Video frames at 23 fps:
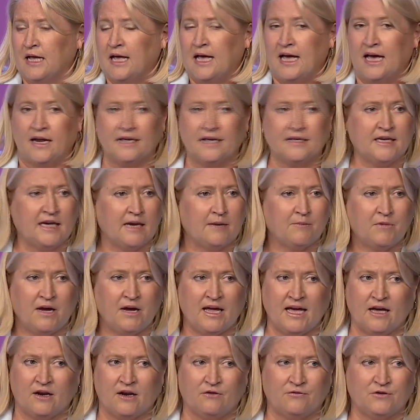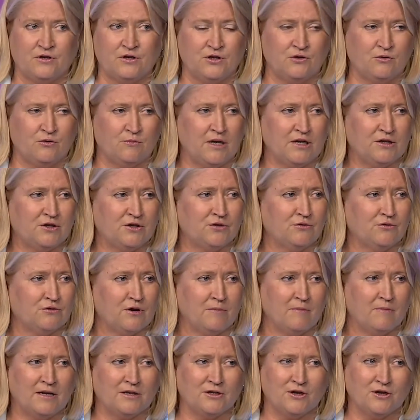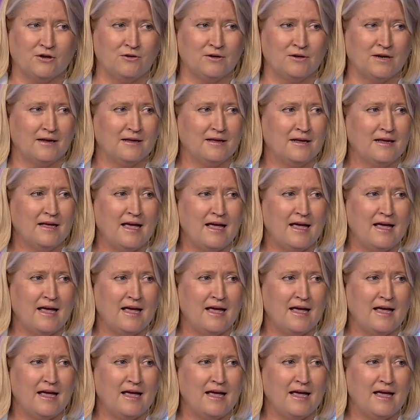And I take my hat off to you. My children are much older,